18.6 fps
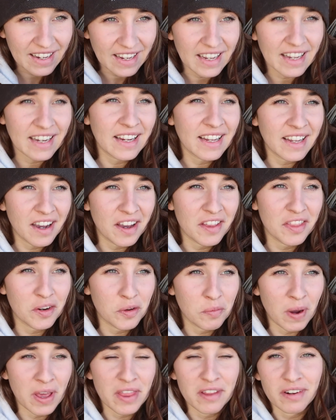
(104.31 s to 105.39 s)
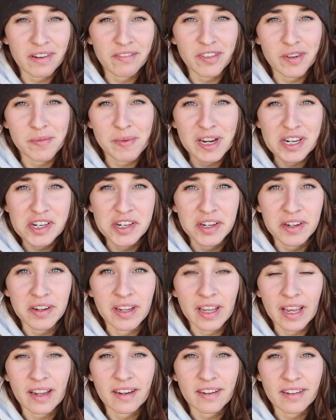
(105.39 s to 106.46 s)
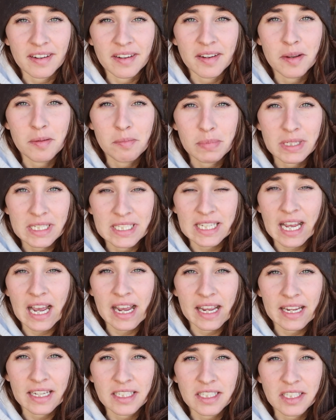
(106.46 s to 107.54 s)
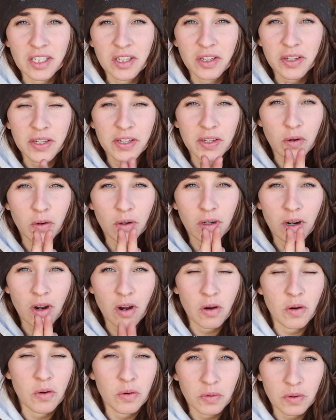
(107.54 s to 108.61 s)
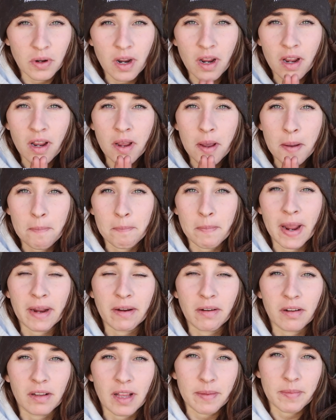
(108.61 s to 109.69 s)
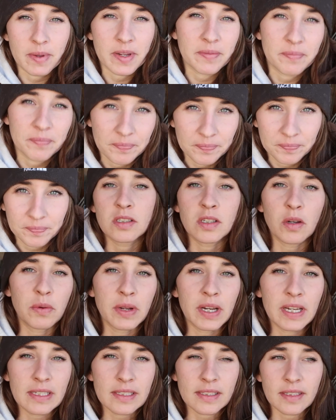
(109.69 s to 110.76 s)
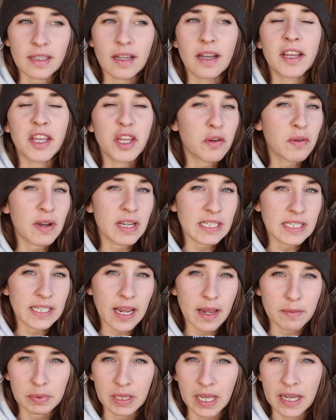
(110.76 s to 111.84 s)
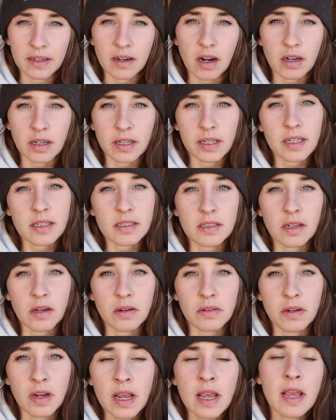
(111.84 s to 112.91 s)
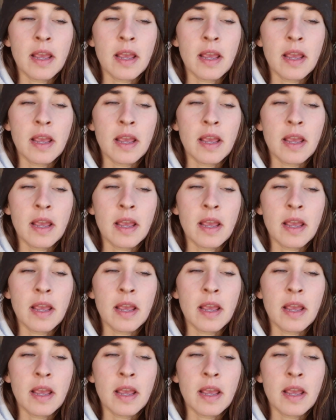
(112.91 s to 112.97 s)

any other weather information you can get besides your own microclimate. So what is a USDA plant hardiness zone?